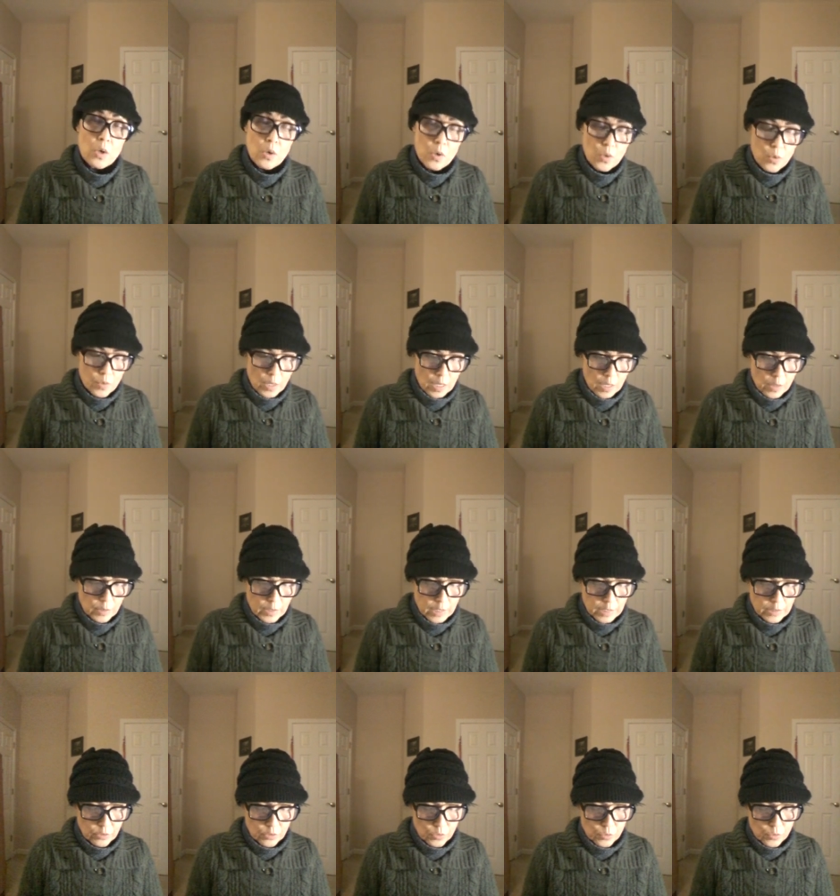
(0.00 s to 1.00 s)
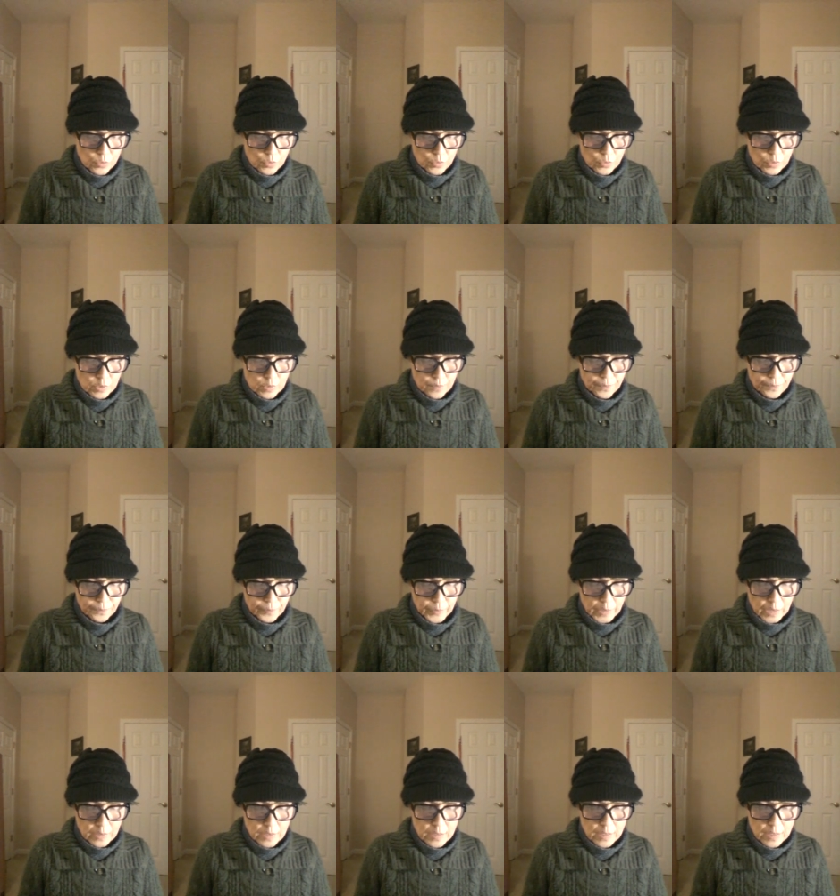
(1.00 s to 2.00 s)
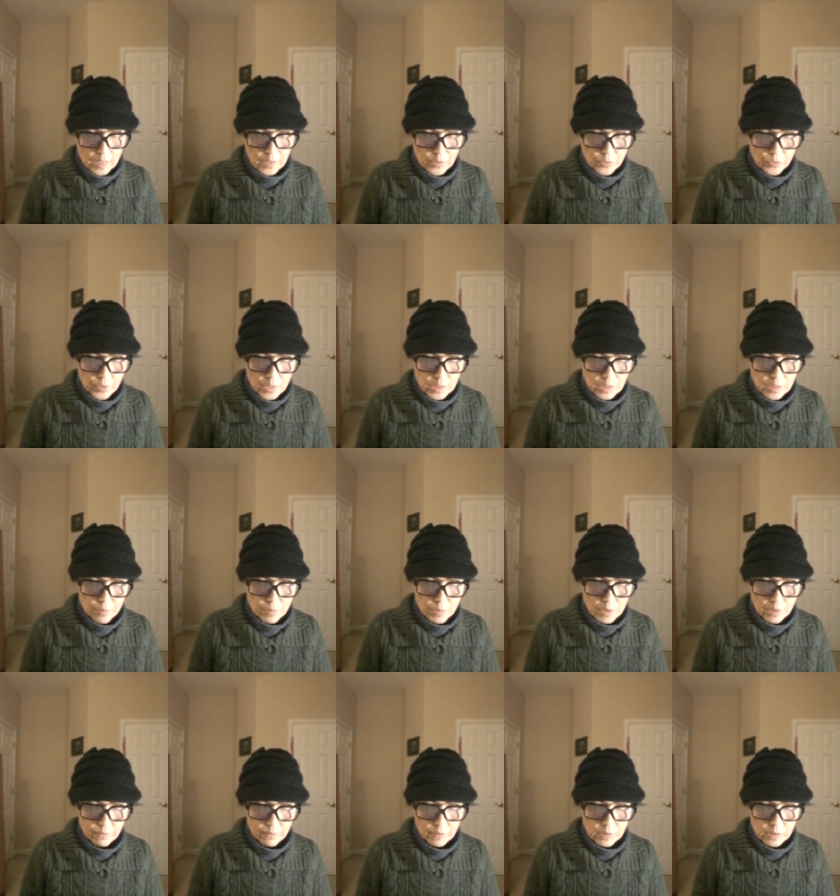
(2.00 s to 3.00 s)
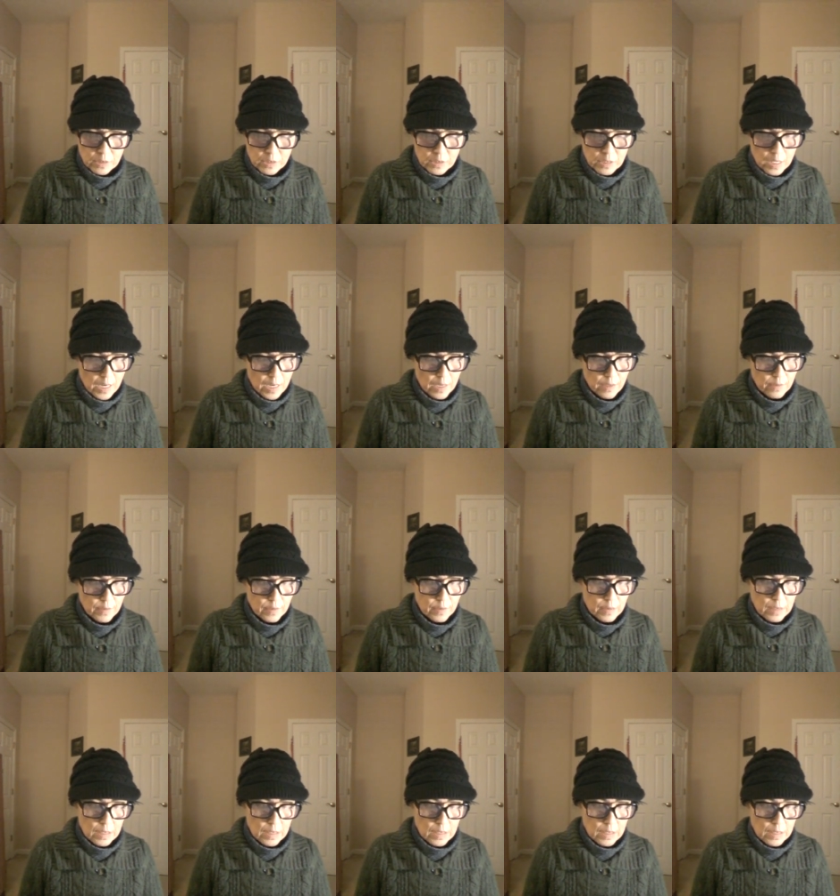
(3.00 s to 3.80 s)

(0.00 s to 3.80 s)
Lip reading: Oh, I'll let loose. He can threaten me with death.